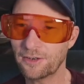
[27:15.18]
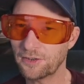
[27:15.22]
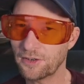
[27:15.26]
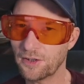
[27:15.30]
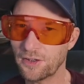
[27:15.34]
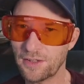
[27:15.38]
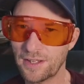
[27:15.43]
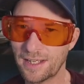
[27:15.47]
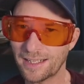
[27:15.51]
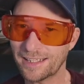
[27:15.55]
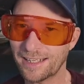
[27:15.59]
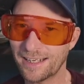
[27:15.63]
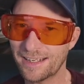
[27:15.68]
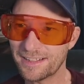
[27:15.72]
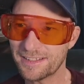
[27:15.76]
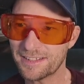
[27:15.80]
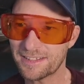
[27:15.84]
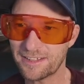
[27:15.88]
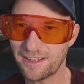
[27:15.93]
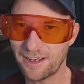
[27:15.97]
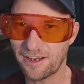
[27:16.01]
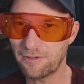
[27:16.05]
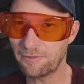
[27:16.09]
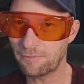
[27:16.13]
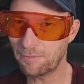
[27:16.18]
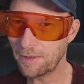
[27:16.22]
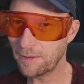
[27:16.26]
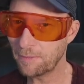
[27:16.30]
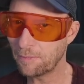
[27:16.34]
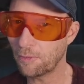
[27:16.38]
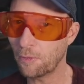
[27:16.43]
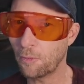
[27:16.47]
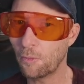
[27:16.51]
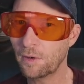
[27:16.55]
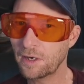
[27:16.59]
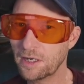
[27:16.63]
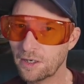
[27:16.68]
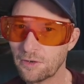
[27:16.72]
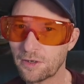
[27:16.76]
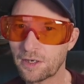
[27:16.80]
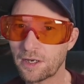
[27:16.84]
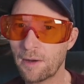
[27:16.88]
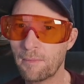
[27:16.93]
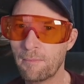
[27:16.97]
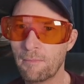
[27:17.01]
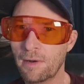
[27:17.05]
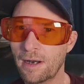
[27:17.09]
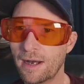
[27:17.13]
all that kind of stuff, people will
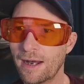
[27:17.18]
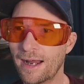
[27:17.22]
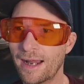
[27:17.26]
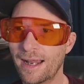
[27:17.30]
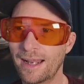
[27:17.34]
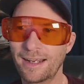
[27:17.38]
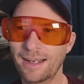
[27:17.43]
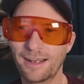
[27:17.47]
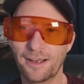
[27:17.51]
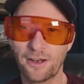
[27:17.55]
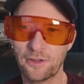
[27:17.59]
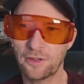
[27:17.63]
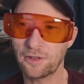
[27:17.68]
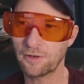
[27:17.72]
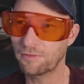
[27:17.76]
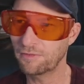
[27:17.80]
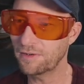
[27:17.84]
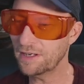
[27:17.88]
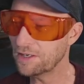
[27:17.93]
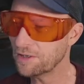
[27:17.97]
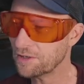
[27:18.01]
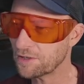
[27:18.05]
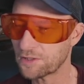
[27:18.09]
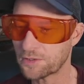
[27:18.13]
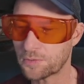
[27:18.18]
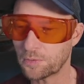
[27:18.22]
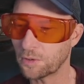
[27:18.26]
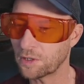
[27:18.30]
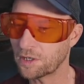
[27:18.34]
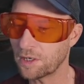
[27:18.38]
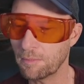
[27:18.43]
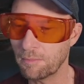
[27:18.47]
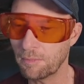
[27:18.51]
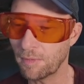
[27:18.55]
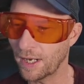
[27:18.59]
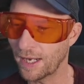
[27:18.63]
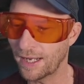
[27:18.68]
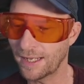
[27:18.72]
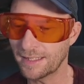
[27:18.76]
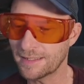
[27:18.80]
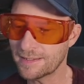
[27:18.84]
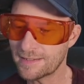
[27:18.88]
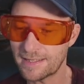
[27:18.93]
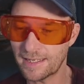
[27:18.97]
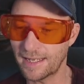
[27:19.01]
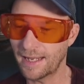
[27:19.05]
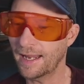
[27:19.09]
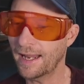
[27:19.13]
come by, other vendors will come by
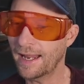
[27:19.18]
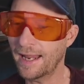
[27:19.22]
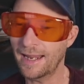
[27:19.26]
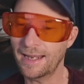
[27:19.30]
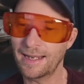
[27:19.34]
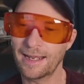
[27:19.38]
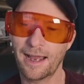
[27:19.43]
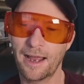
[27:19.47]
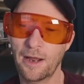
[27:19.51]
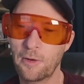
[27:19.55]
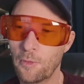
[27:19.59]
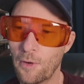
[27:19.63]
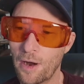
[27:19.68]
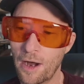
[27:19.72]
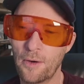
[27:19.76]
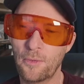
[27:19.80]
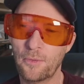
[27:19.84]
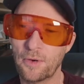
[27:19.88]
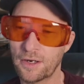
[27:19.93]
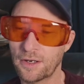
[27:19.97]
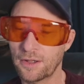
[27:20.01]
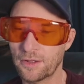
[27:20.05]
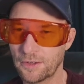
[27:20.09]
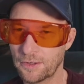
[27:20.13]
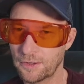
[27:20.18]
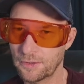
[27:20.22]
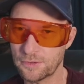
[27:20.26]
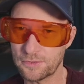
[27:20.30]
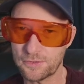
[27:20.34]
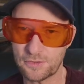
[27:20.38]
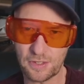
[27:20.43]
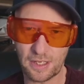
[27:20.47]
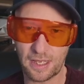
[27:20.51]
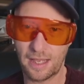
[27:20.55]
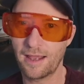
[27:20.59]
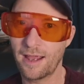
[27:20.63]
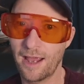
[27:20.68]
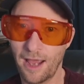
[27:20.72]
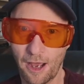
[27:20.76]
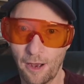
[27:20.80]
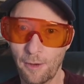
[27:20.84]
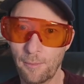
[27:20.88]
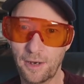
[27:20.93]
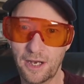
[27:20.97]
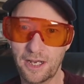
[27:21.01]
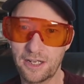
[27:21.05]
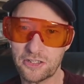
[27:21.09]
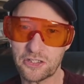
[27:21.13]
and say, hey, I want one of those. How
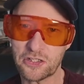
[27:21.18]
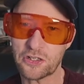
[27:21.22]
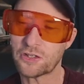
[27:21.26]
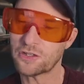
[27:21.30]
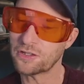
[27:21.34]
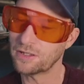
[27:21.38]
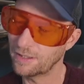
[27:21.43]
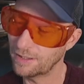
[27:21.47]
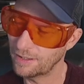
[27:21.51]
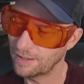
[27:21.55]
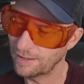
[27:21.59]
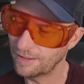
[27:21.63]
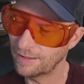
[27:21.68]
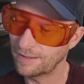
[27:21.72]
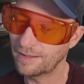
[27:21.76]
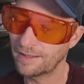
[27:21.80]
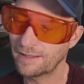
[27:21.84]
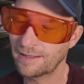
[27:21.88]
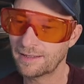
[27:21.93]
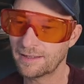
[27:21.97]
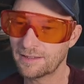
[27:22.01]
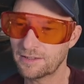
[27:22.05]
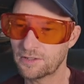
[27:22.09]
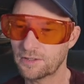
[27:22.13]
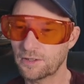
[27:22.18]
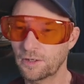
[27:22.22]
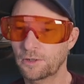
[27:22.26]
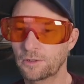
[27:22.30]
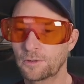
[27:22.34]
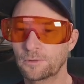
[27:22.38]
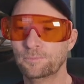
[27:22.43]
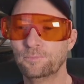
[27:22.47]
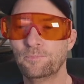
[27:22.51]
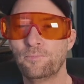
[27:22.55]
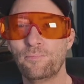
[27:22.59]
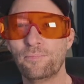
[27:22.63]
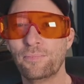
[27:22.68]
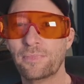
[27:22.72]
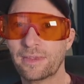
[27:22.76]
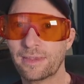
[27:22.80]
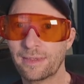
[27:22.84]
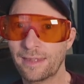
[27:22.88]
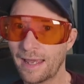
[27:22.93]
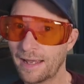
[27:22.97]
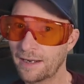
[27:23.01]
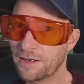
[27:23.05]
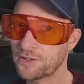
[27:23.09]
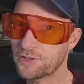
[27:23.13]
much? So
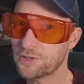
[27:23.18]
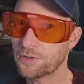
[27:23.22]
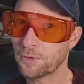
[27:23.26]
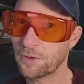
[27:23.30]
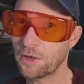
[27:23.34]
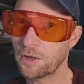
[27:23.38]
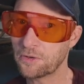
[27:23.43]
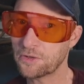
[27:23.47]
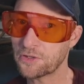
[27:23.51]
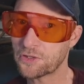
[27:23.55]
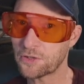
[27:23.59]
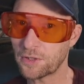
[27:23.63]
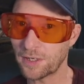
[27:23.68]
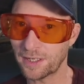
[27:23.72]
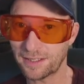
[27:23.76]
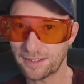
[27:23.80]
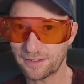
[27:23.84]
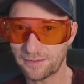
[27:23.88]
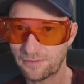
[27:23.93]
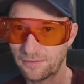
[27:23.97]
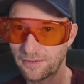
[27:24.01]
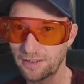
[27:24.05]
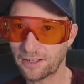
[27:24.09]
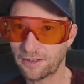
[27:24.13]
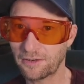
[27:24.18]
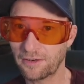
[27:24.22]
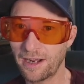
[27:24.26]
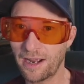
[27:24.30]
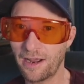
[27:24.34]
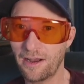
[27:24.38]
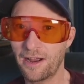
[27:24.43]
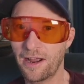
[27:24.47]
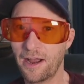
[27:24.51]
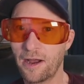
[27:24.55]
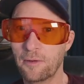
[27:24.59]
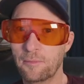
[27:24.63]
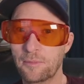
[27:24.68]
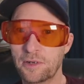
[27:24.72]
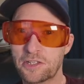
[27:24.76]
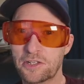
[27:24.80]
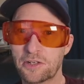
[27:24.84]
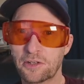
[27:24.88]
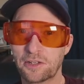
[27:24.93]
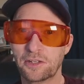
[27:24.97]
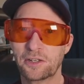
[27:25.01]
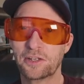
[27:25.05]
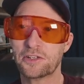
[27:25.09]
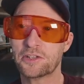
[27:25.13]
that is your own trick, is figure out how much
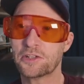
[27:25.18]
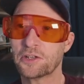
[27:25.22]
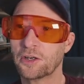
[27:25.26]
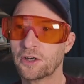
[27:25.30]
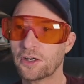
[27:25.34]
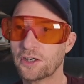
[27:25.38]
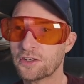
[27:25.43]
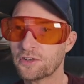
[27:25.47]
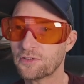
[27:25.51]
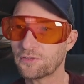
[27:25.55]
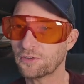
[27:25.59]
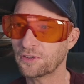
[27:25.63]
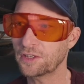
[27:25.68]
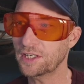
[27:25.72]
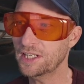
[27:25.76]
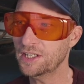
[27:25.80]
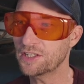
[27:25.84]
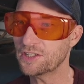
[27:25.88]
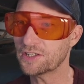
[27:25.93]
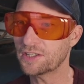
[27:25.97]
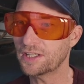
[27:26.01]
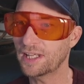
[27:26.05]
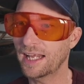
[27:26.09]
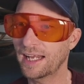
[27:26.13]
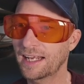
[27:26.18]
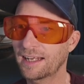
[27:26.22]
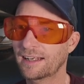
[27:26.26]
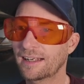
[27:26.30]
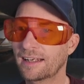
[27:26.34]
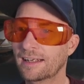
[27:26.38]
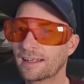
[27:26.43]
you're going to charge for each thing.